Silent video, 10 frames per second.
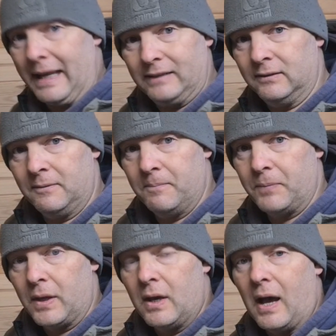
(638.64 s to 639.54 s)
eaten
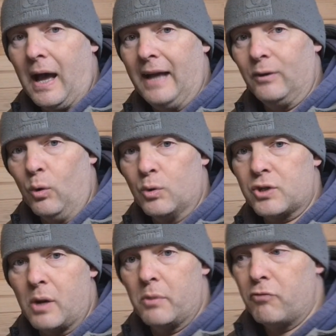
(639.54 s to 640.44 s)
and
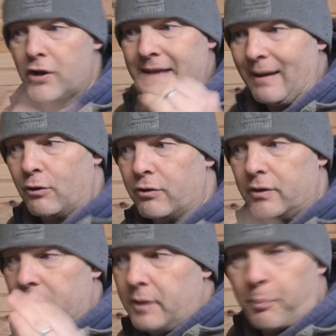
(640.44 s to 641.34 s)
also a rundown
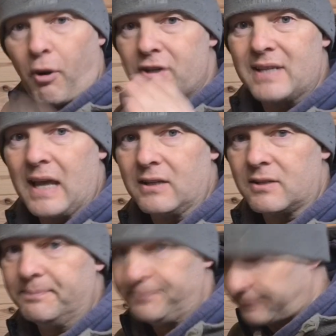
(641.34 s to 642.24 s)
on the pricings,
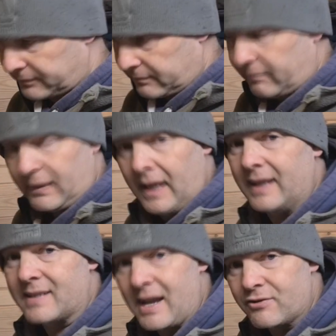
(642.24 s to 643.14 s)

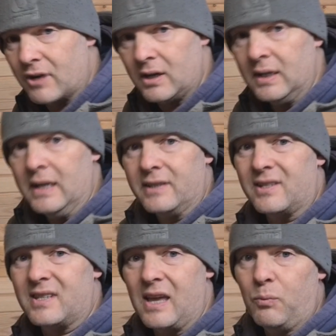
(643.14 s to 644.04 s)
etc., to
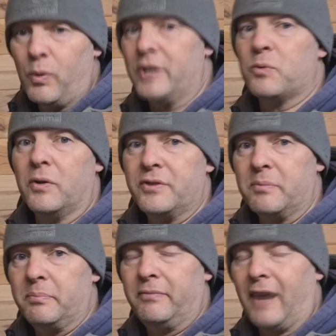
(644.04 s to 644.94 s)
see which ones are
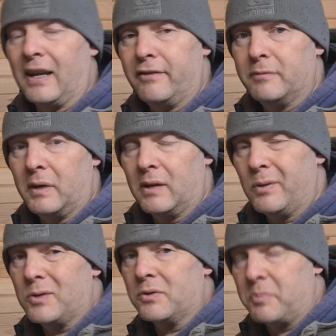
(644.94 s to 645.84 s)
value for money,
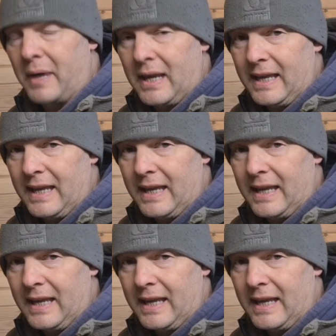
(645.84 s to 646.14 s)
which ones are being